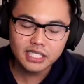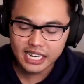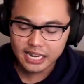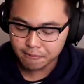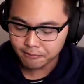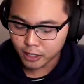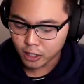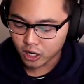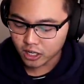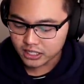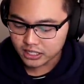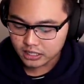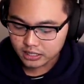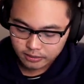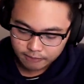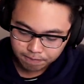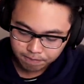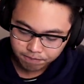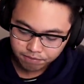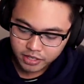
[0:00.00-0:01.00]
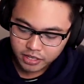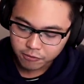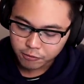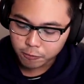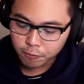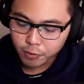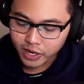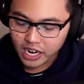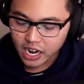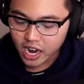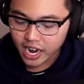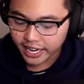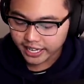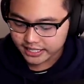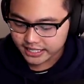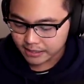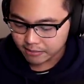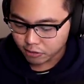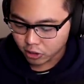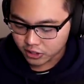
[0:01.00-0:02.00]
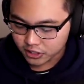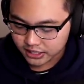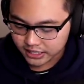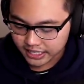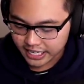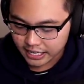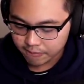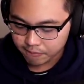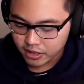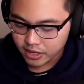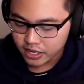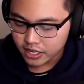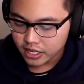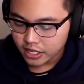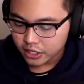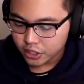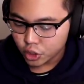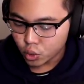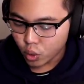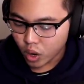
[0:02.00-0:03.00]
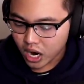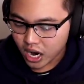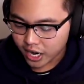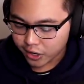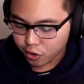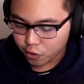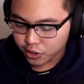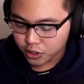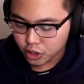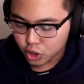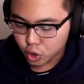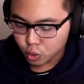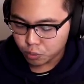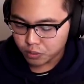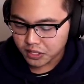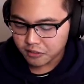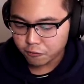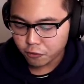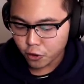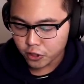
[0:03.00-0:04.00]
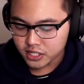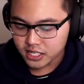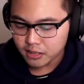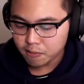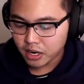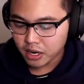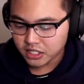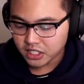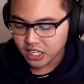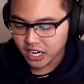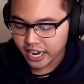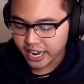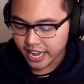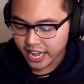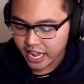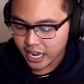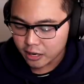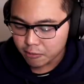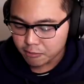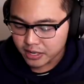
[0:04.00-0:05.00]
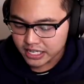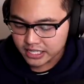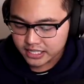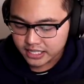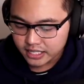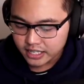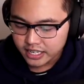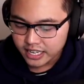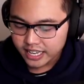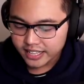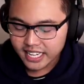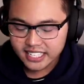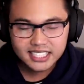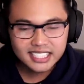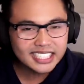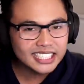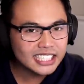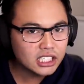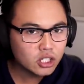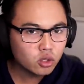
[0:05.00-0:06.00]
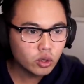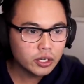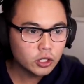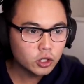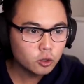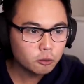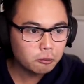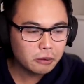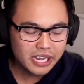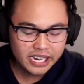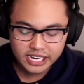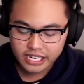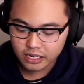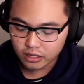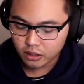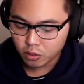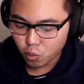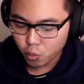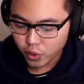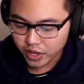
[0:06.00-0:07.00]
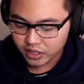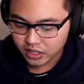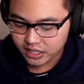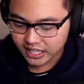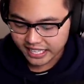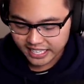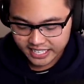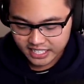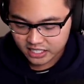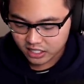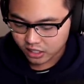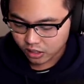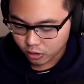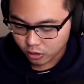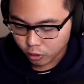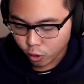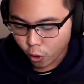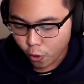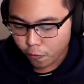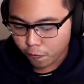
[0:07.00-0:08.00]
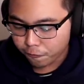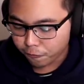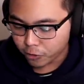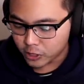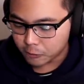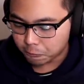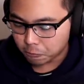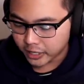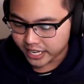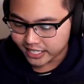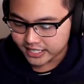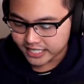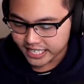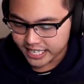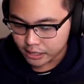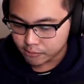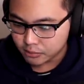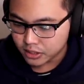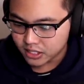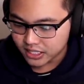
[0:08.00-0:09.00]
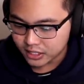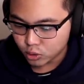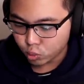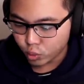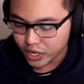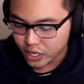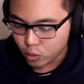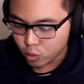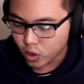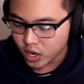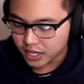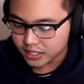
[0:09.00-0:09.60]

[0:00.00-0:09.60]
team cost. If you bring a higher team cost team, you are going to be versing much higher enemies. And that's the secret to beating with these low free-to-play teams, these weak